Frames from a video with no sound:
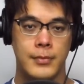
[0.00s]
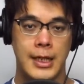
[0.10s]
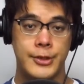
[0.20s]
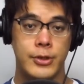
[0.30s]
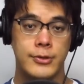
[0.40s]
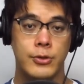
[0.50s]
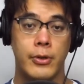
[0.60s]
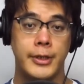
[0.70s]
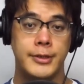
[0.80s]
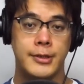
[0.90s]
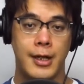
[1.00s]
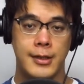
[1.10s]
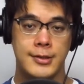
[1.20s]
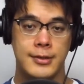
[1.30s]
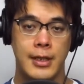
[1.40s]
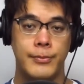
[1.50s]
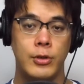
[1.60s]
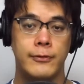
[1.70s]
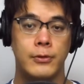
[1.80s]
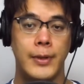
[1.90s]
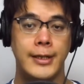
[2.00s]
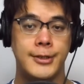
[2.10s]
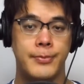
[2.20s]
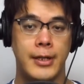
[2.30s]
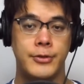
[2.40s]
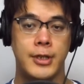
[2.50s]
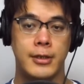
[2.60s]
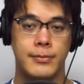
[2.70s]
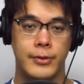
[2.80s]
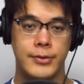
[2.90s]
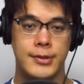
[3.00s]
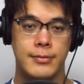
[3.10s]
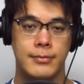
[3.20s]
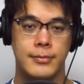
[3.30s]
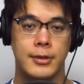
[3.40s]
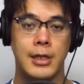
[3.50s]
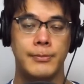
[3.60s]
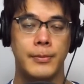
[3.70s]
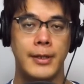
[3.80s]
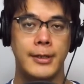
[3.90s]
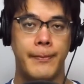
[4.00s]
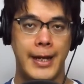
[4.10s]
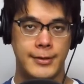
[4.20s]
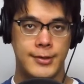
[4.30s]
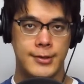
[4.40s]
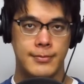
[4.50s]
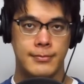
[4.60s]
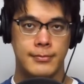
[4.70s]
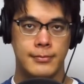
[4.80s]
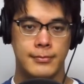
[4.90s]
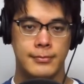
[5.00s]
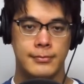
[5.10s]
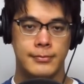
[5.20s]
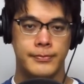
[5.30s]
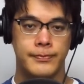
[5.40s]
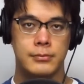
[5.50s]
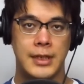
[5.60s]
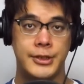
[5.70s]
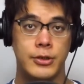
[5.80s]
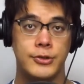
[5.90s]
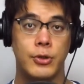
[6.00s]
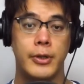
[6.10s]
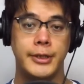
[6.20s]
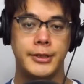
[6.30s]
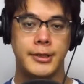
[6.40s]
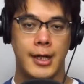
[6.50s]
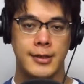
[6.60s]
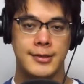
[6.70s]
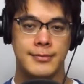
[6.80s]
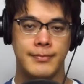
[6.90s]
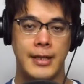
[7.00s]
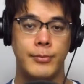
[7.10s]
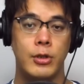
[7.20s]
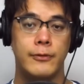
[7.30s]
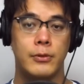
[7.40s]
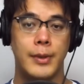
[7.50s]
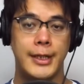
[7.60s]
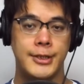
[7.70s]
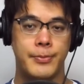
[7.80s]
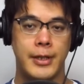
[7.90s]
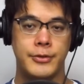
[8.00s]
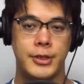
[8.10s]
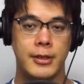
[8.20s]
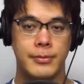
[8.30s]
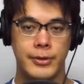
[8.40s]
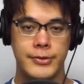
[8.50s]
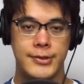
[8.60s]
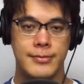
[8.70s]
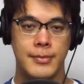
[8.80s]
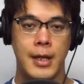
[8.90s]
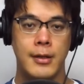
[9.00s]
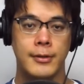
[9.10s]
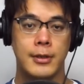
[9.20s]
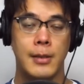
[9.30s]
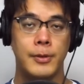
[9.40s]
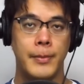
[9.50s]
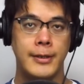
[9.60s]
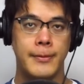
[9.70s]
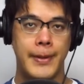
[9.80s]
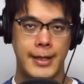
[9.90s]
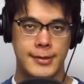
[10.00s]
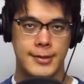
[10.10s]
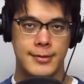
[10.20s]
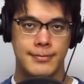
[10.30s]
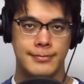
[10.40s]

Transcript: I chose orange socks and beautiful reddish-brown chukka boots to complement the pants. I chose orange socks and beautiful reddish-brown chukka boots to complement the pants.